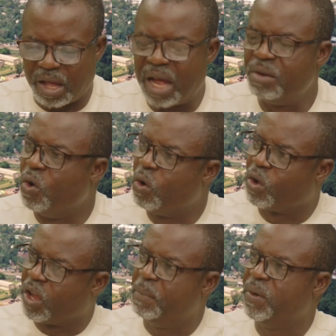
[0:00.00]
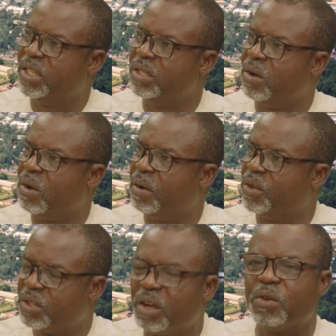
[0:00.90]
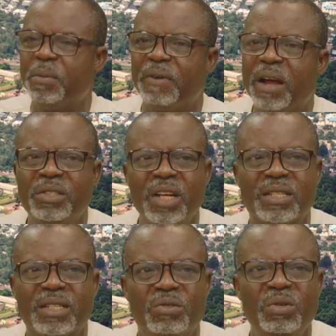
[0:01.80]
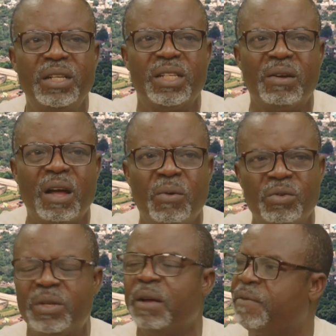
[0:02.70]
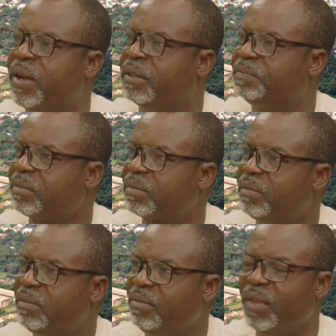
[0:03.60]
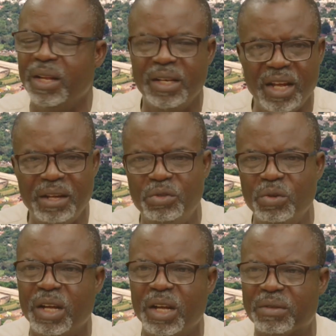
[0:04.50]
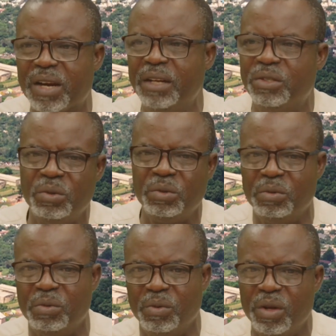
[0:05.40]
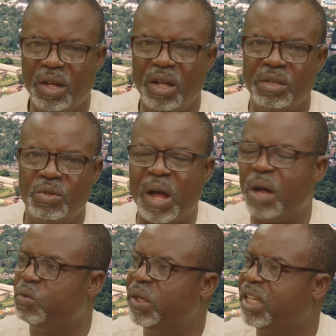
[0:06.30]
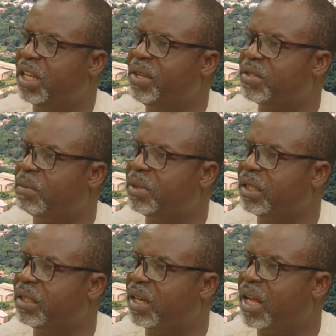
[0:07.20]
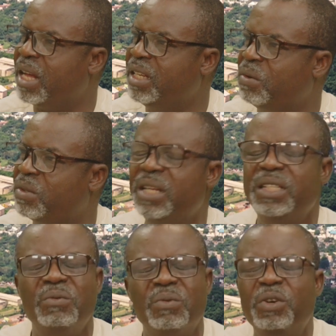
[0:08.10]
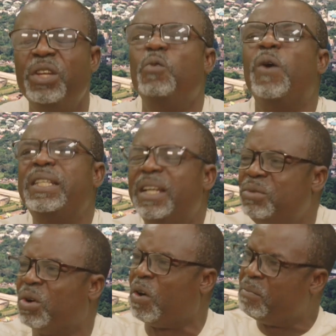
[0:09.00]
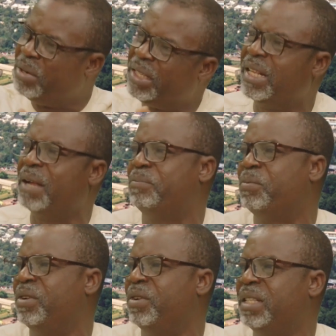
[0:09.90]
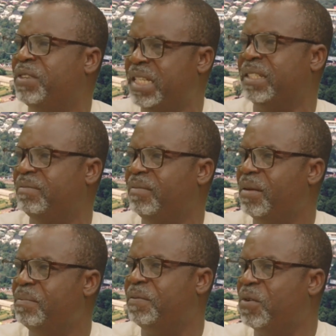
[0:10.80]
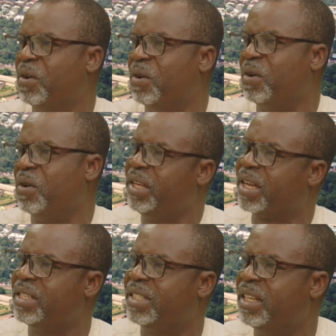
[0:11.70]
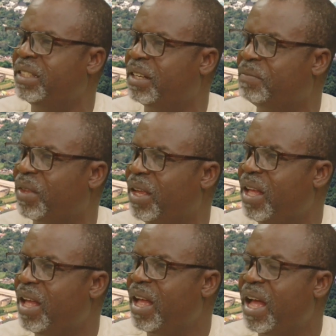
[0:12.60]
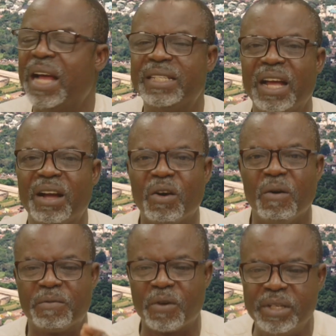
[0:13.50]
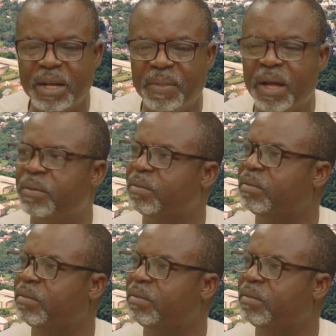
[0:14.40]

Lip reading: And keep it in your... In short, to be frank, just 2 days ago, I was with a friend. They're trying to outwit him in something. And he said he want them to complete that scene before he can challenge them. I said, confront them now.